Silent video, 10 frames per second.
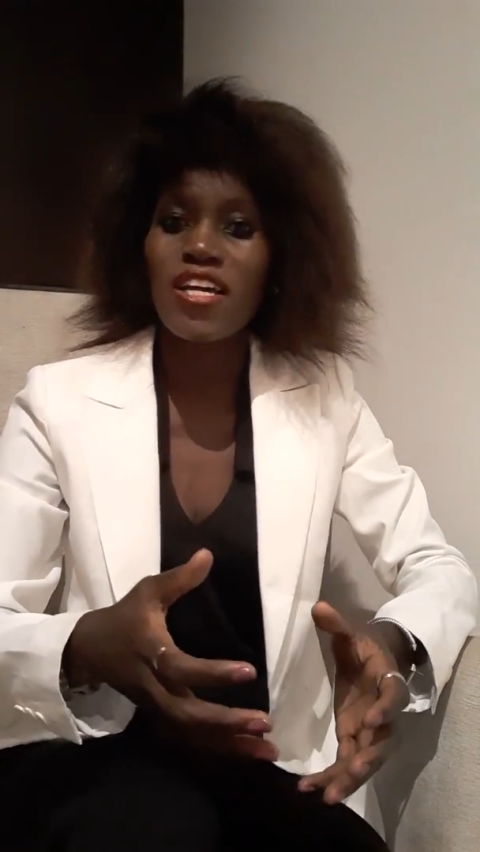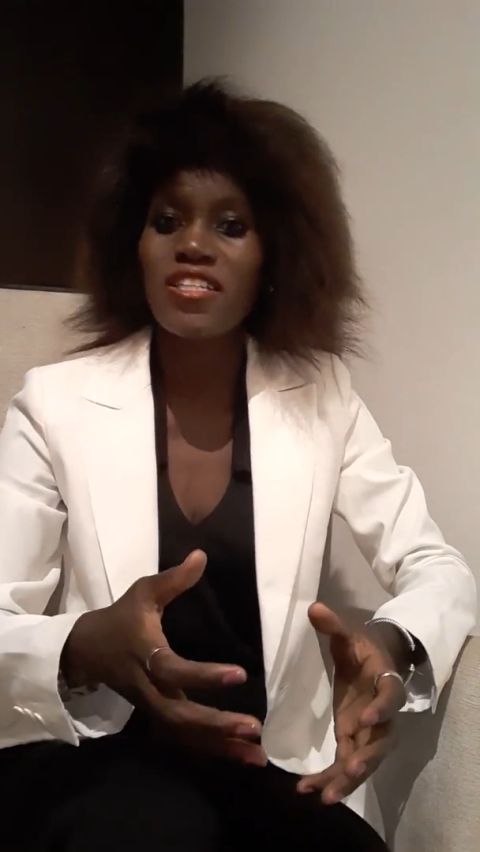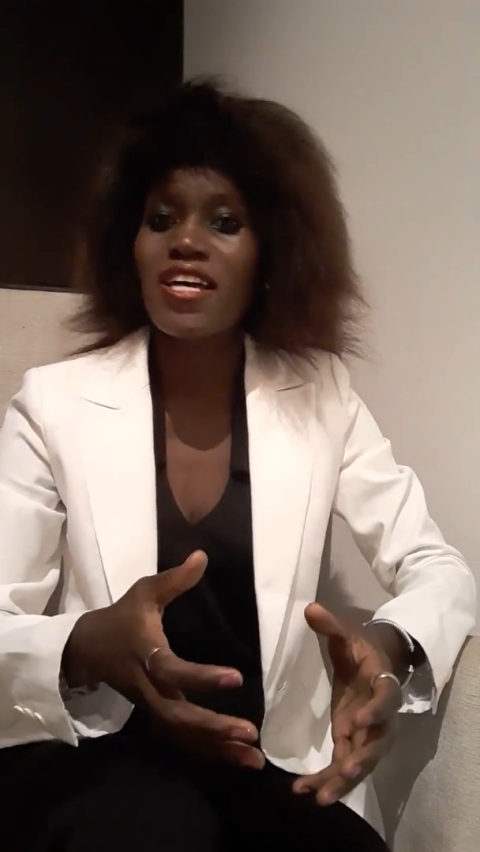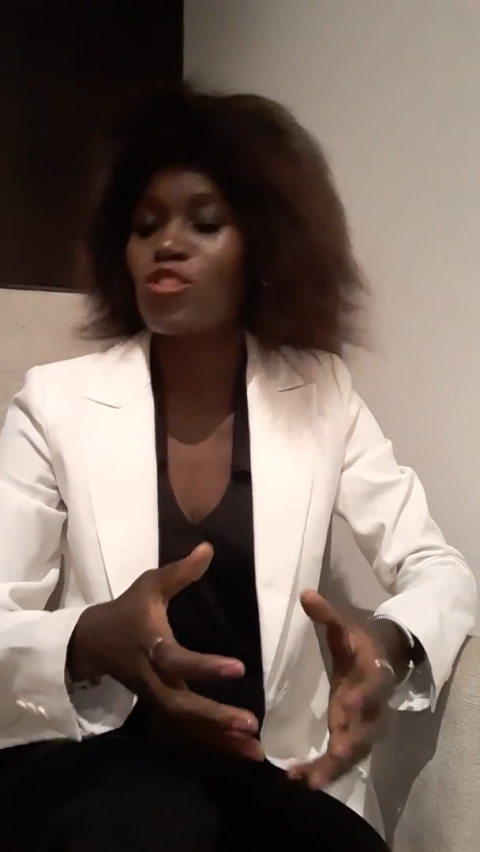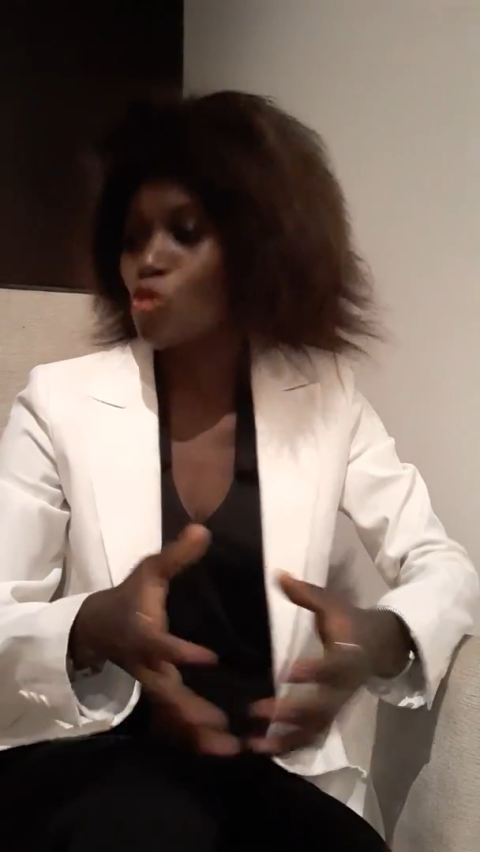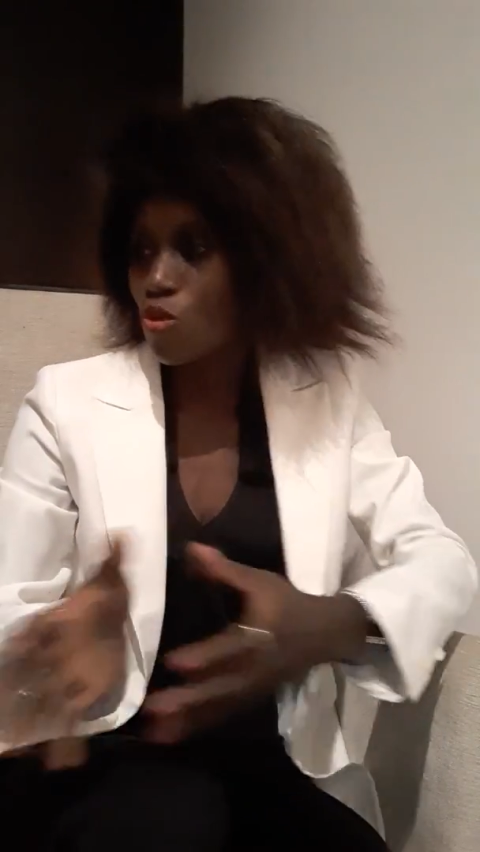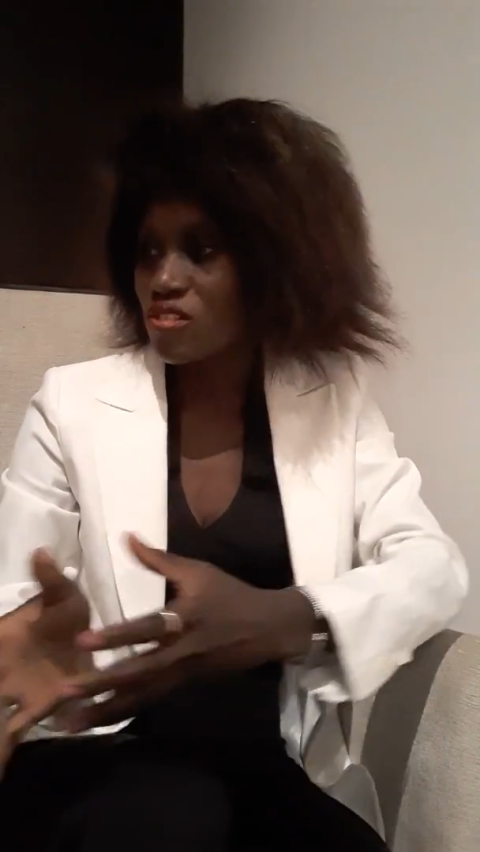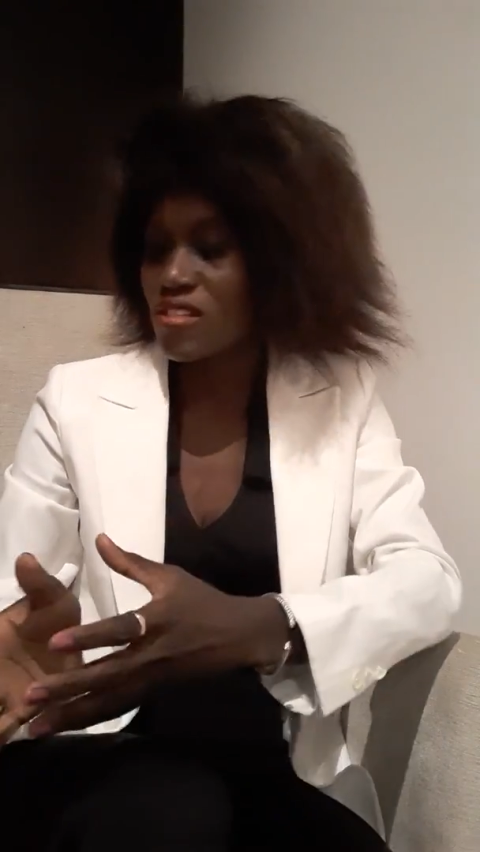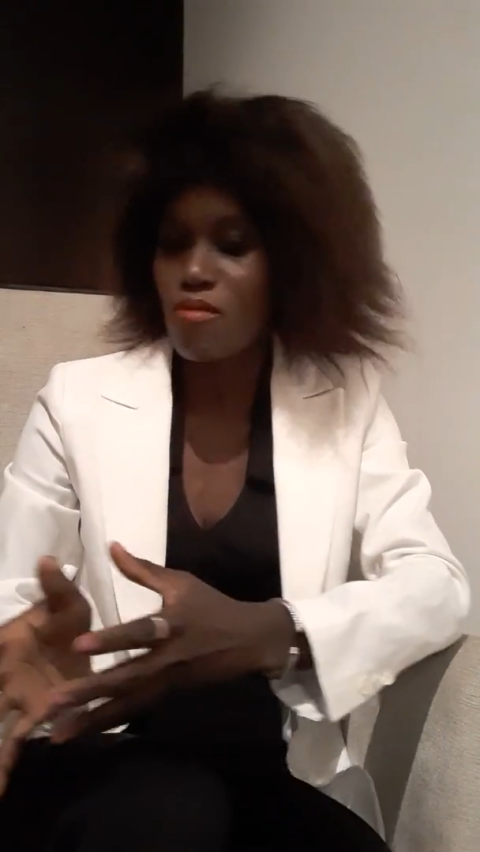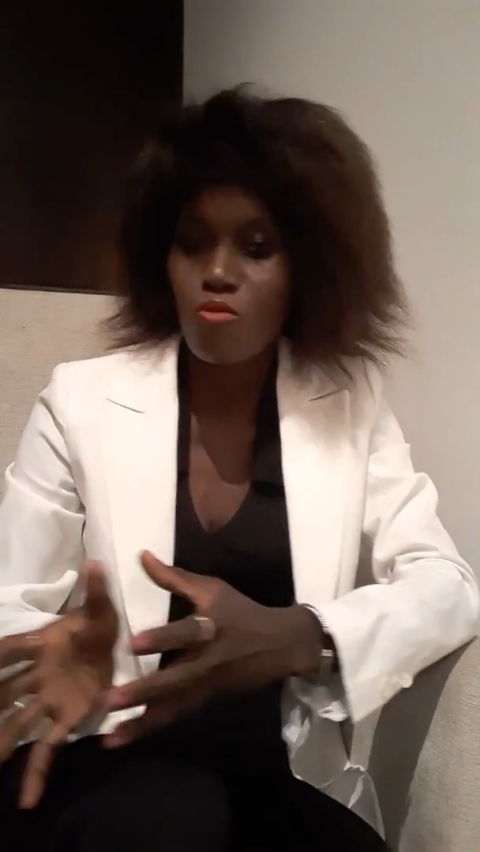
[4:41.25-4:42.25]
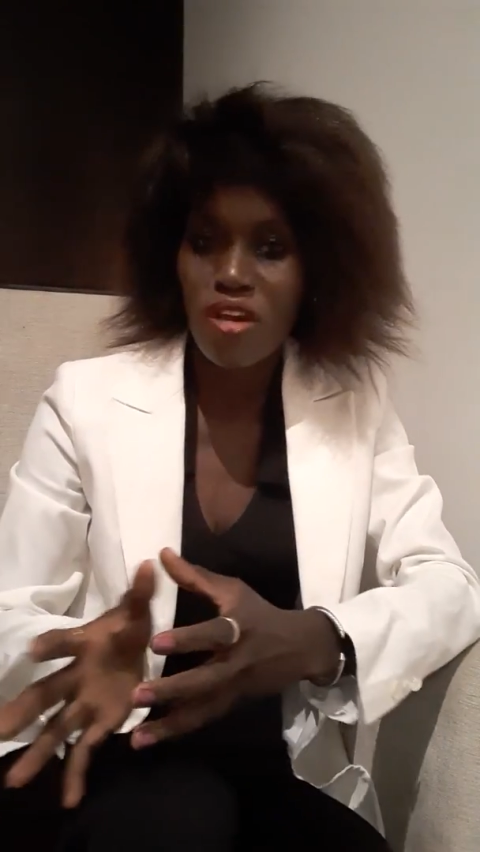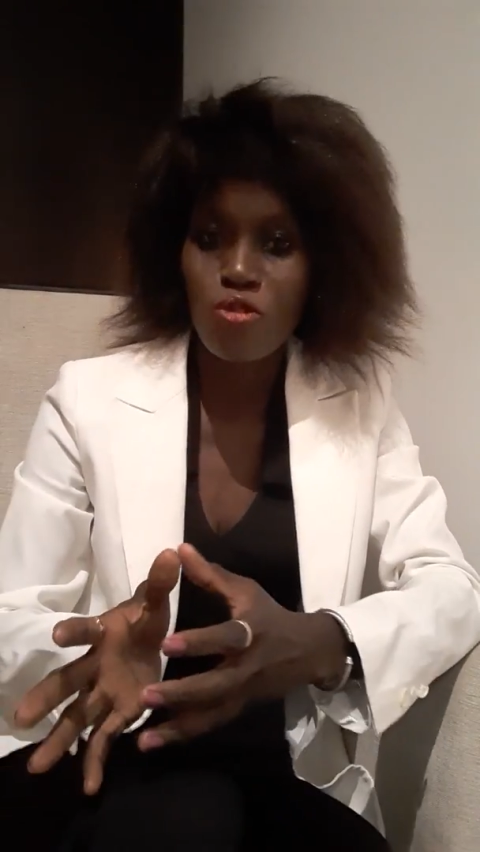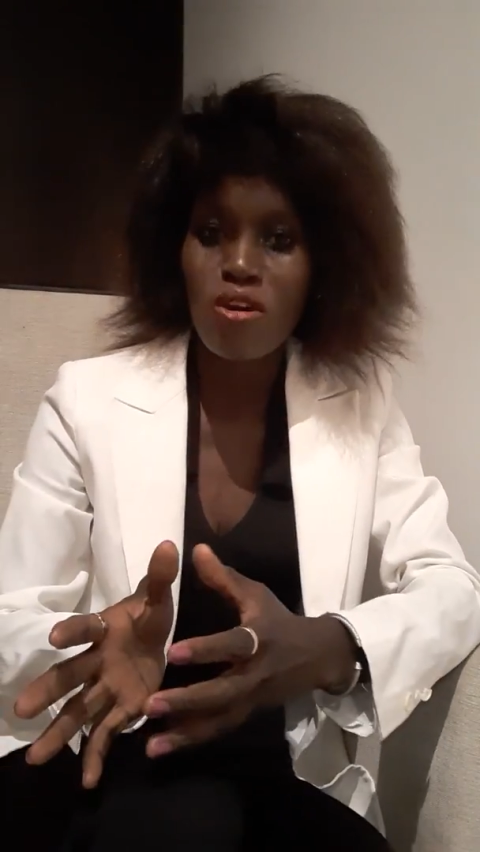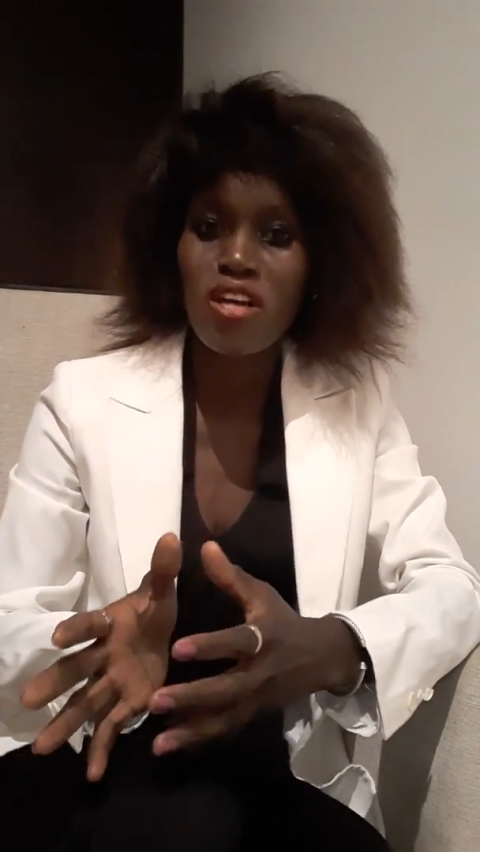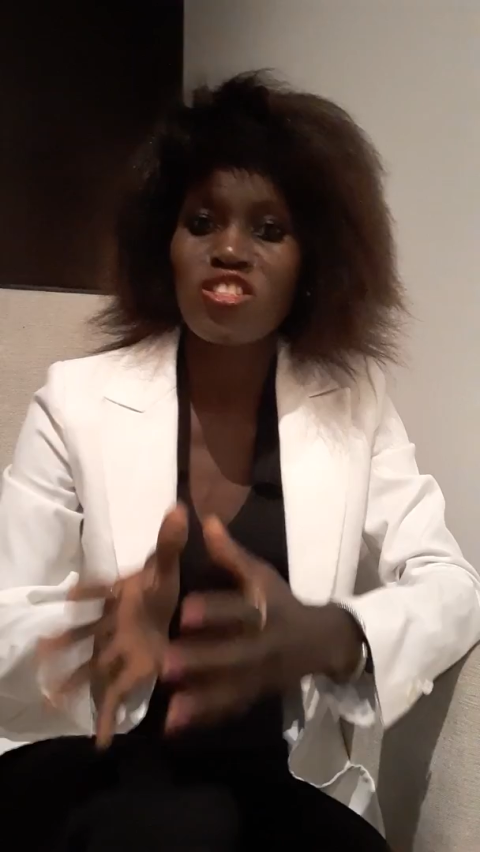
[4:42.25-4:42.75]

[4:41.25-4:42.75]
in a zone somewhere, you are